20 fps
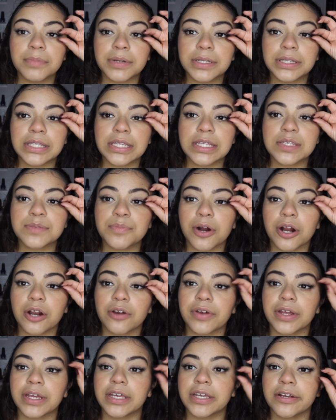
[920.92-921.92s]
but this part
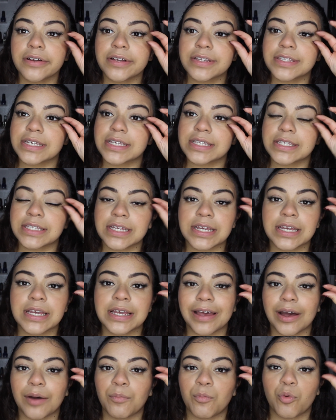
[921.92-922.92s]
right here is like
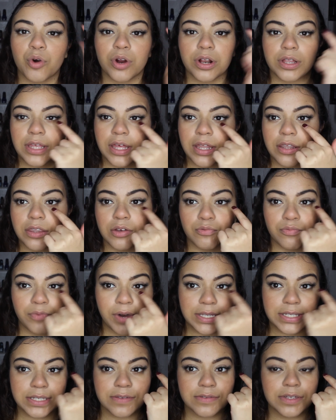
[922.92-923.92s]
sticking out more than the
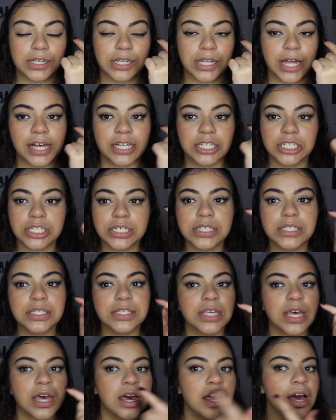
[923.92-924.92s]
rest of the
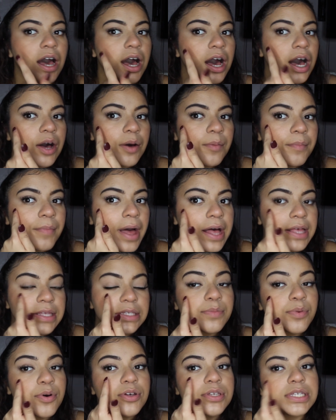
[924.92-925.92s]
lashes, as
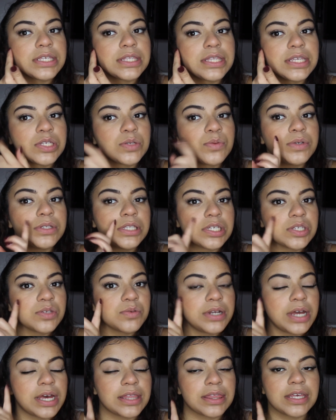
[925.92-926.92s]
opposed to this one. This
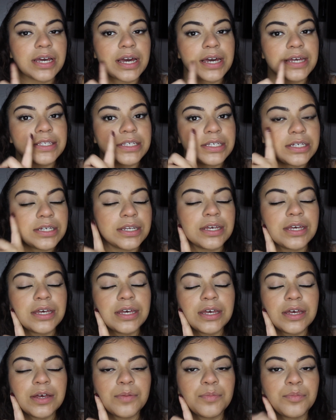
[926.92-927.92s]
one I think I did
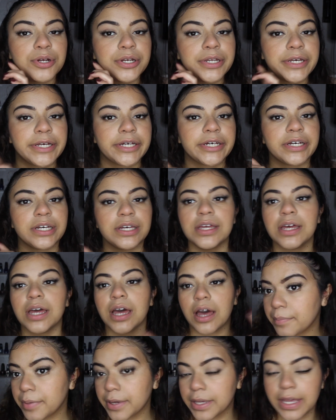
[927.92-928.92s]
pretty good,
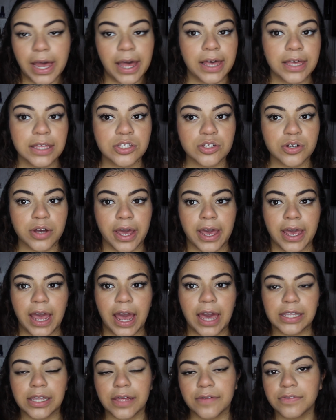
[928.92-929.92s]
but yeah, it's okay.
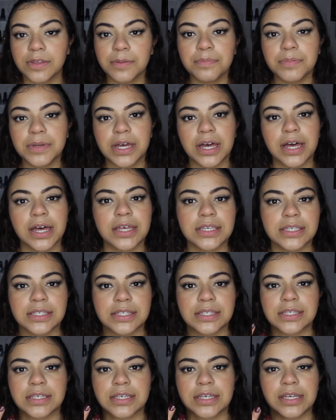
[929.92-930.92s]
I left it
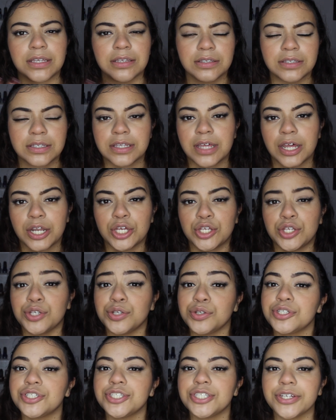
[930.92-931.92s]
because it's not a
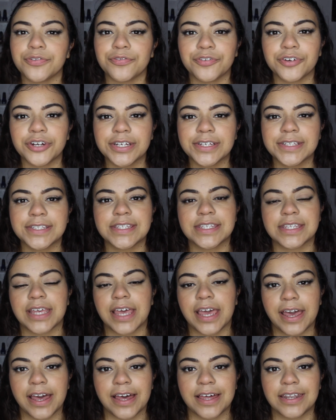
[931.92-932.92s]
huge difference
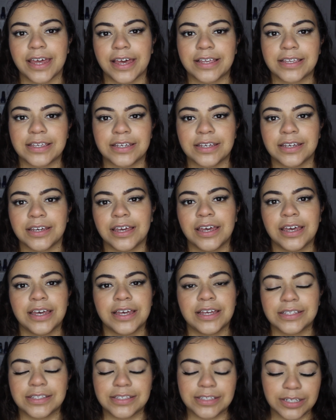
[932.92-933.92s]
and I
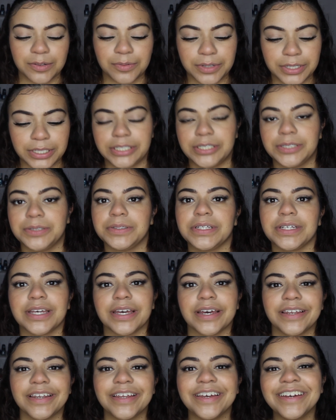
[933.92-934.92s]
didn't want to do it
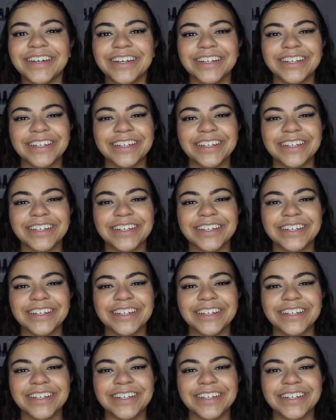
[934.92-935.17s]
again.